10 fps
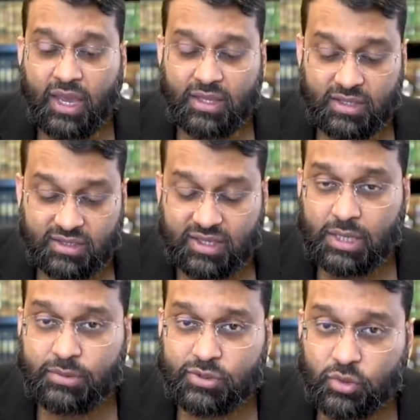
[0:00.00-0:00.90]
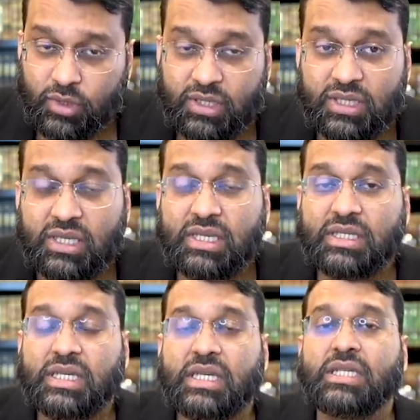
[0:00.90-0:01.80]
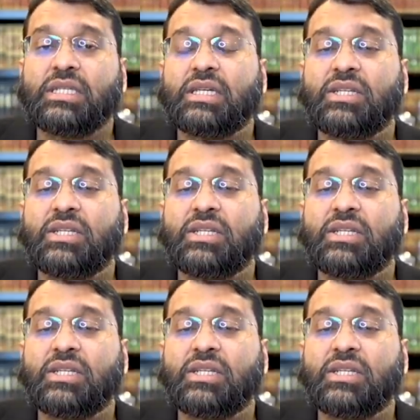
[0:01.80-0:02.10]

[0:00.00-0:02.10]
And this Kitab al-Tawheed, it is